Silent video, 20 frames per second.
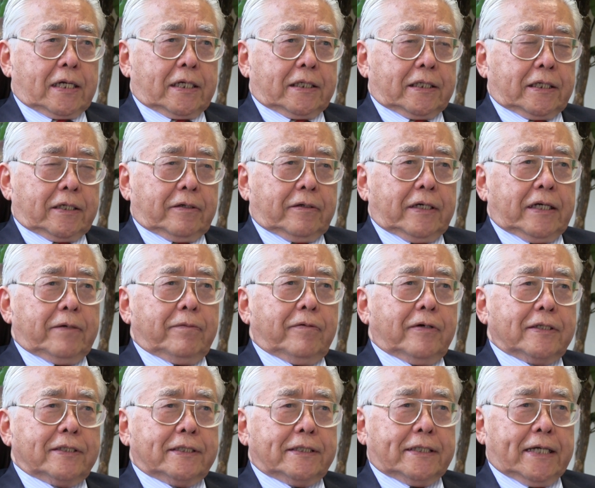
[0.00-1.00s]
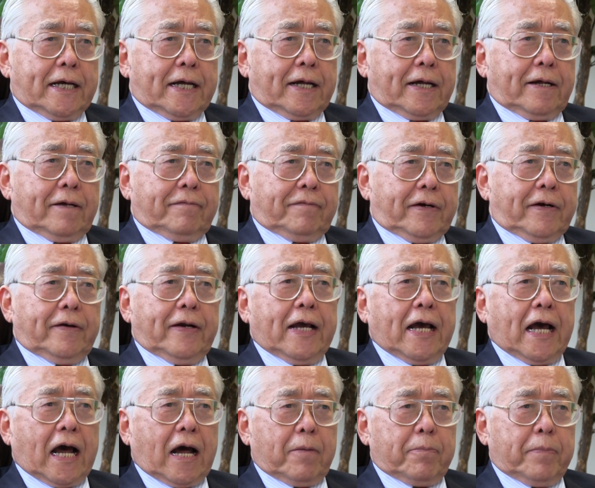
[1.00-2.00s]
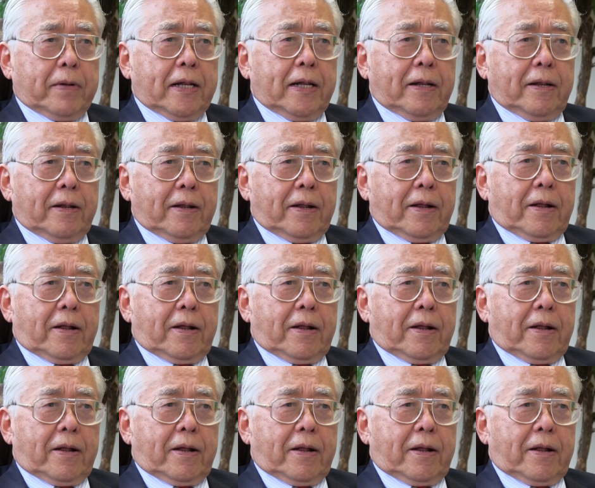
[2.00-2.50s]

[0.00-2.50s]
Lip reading: So he was there, very happy,